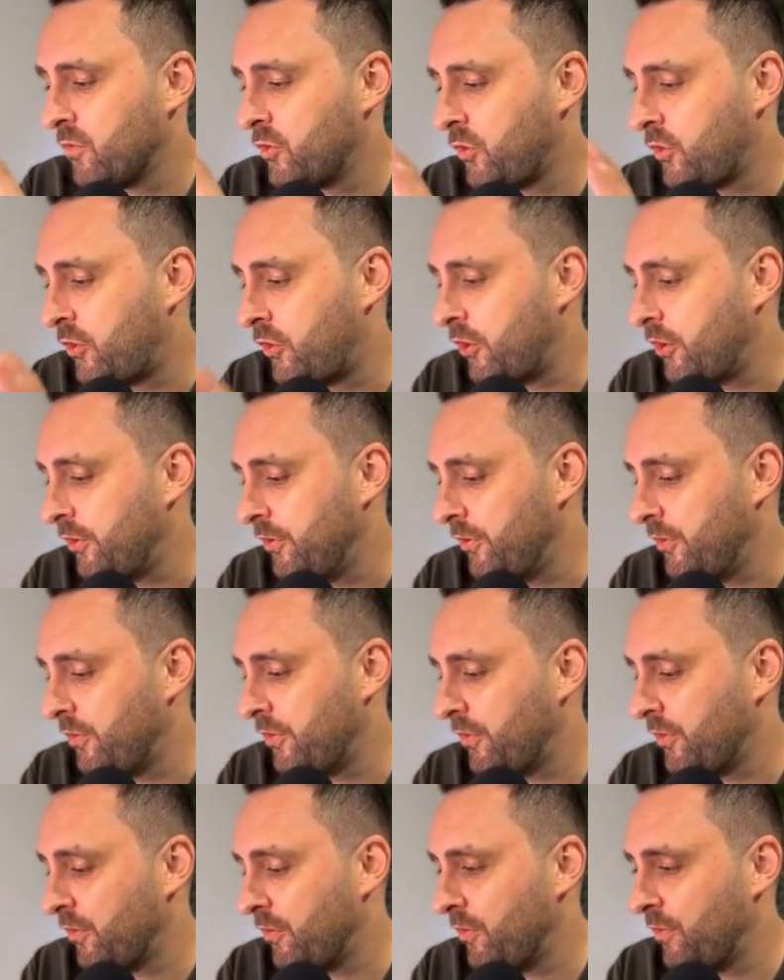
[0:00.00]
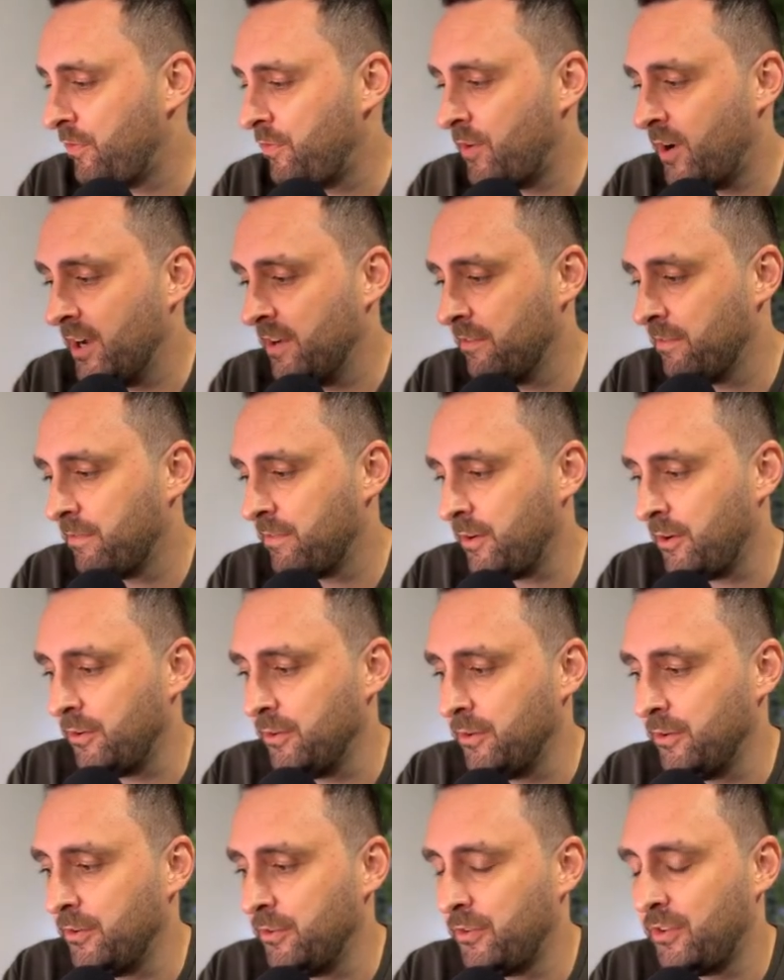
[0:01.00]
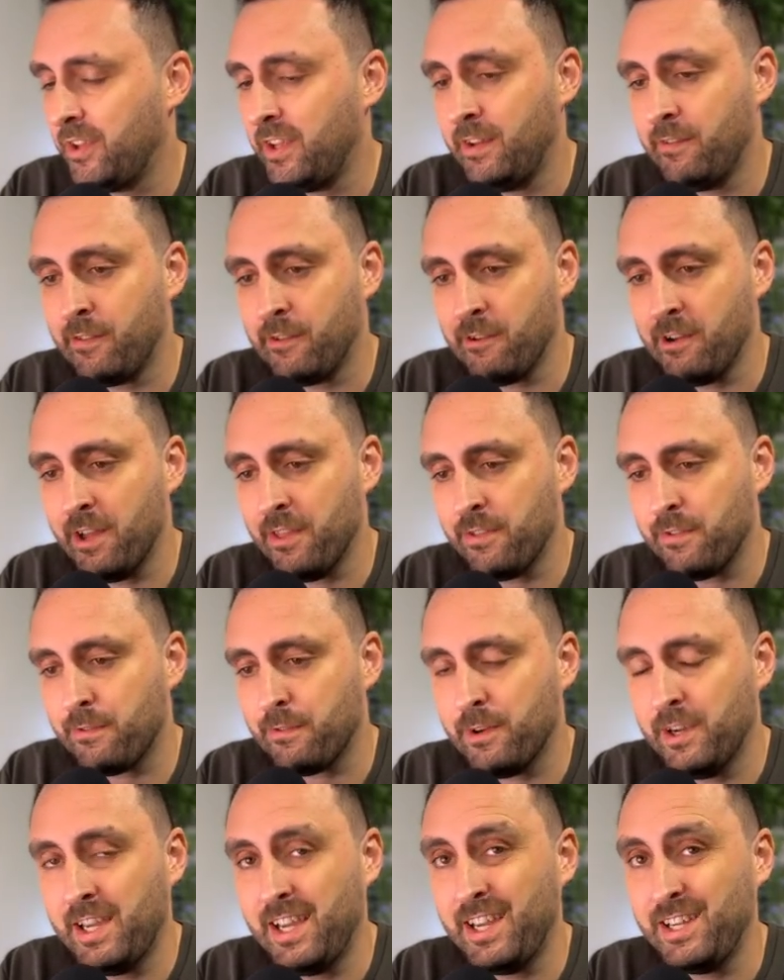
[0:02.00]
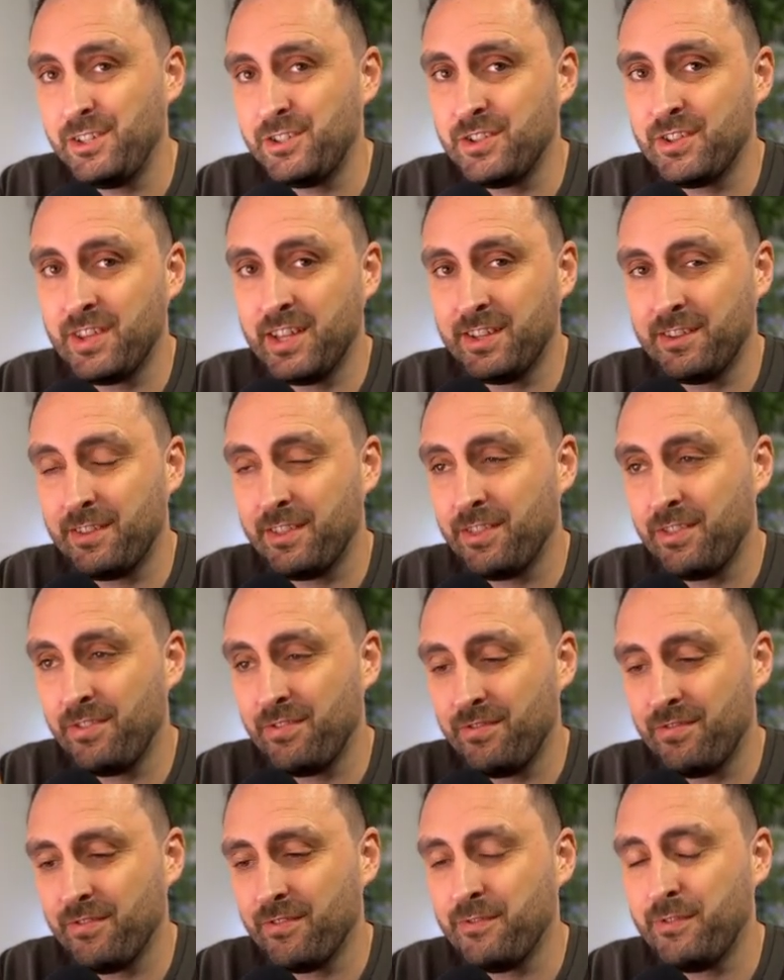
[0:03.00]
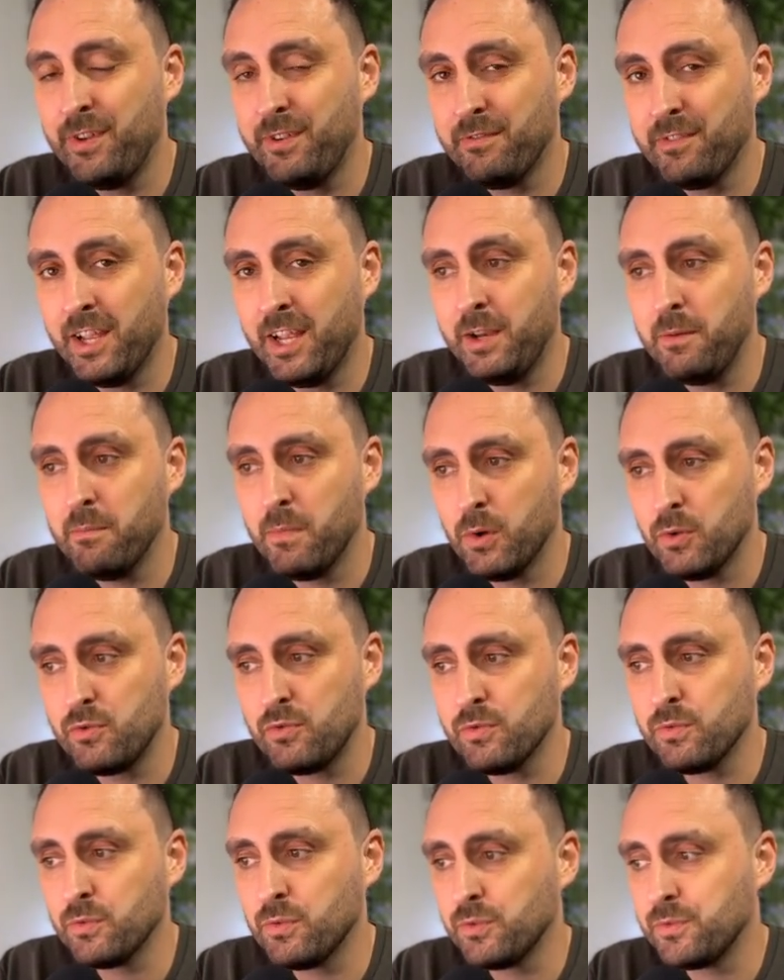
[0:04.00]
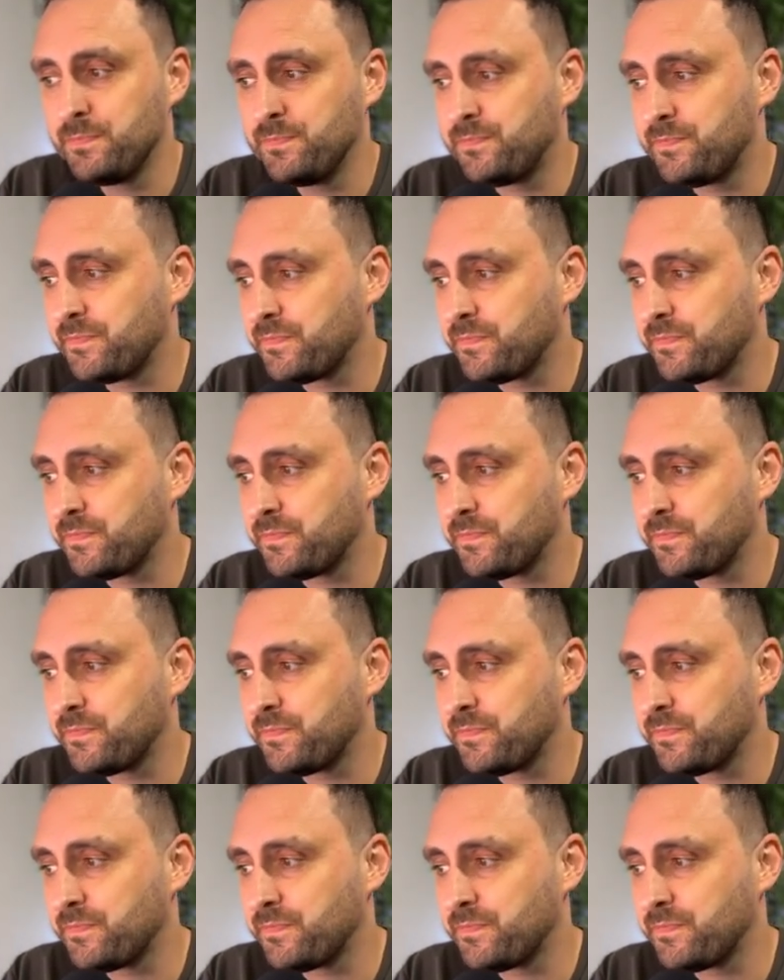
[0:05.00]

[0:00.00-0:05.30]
So 5 flows, if they're at 3 each, that's 15 modules,